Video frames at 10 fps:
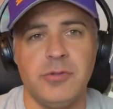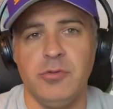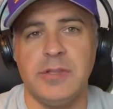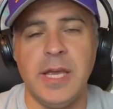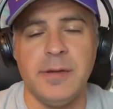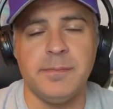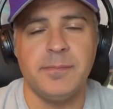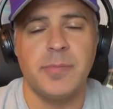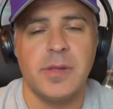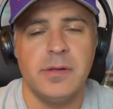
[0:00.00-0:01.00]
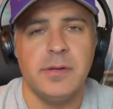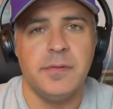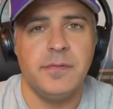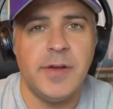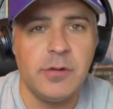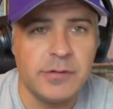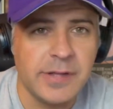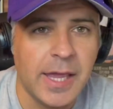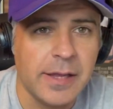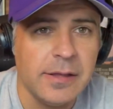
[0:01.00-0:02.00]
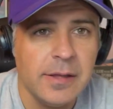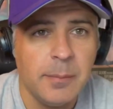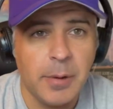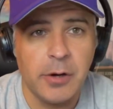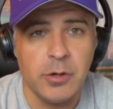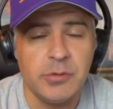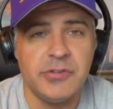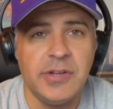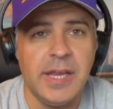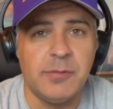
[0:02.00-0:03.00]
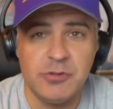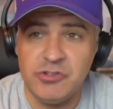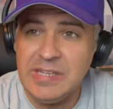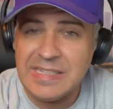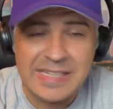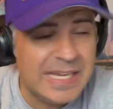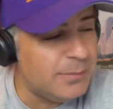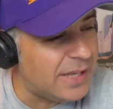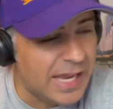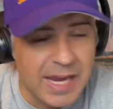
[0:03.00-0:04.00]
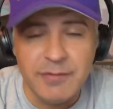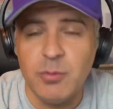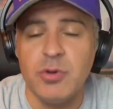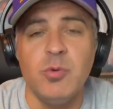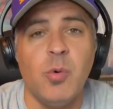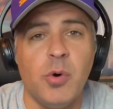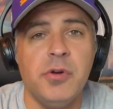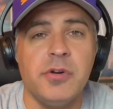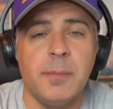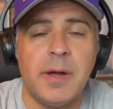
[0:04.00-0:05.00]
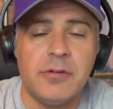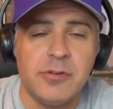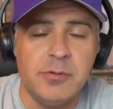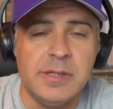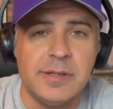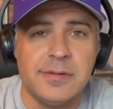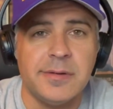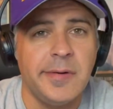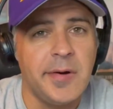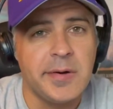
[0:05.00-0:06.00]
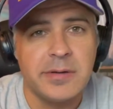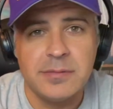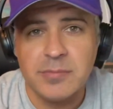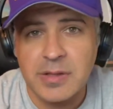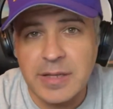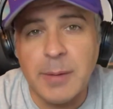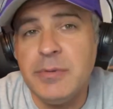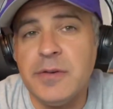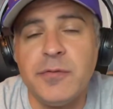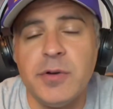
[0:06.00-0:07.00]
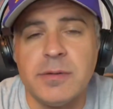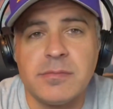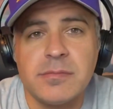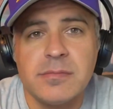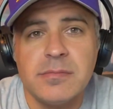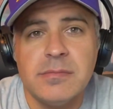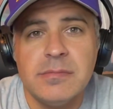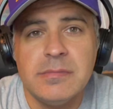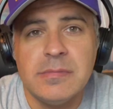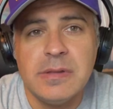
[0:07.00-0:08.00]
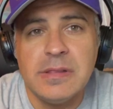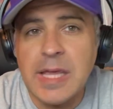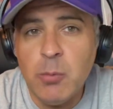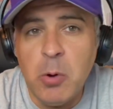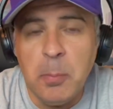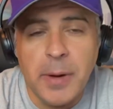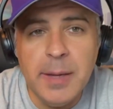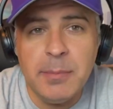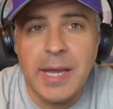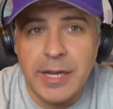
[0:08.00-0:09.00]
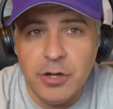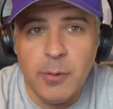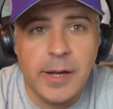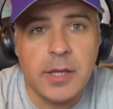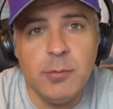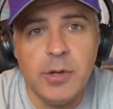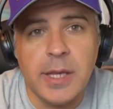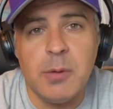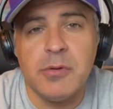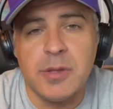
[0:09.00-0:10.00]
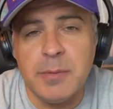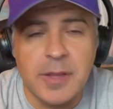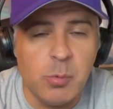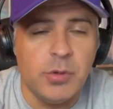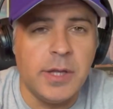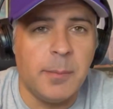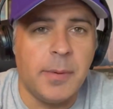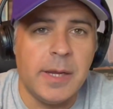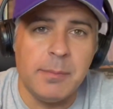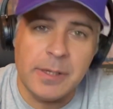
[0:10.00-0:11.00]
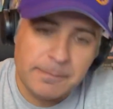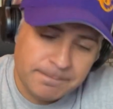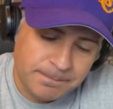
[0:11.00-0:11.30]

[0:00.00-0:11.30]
She was dead. Fatal attack by her own snakes. But she claimed to everyone who warned her about doing this that I'm different. They won't bite me. I know how to communicate with them, and they will not bite me.